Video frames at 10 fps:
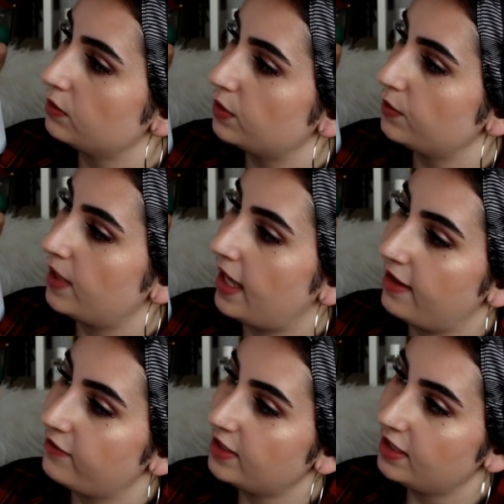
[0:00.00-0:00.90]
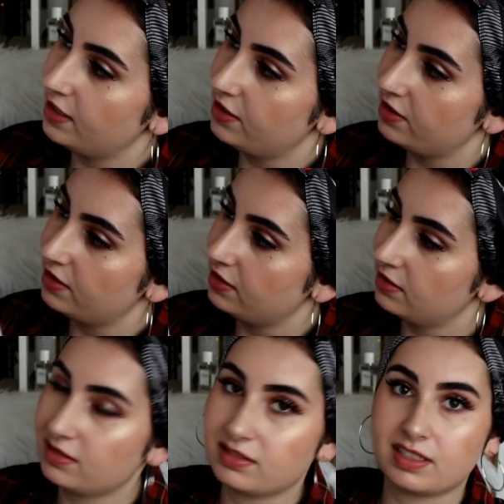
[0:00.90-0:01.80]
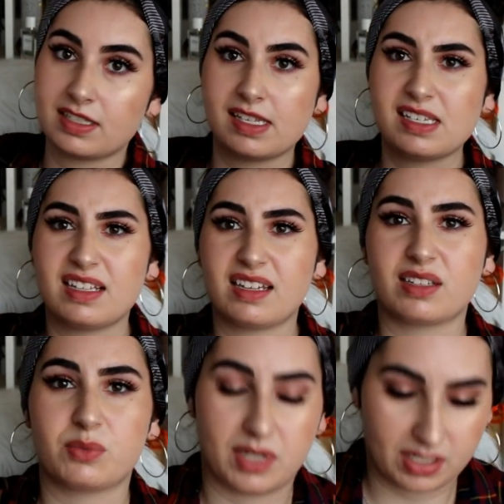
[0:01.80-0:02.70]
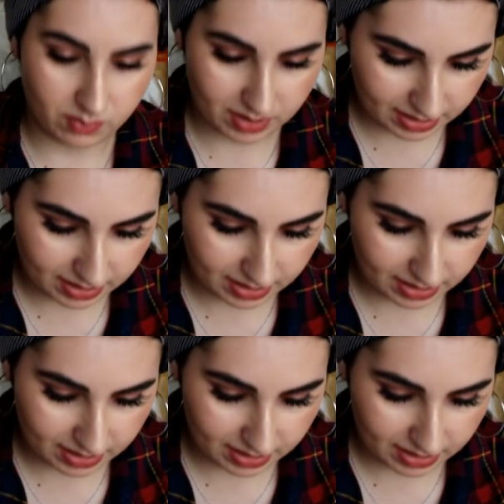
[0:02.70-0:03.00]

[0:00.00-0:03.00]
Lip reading: do we have it here? Is it like a white one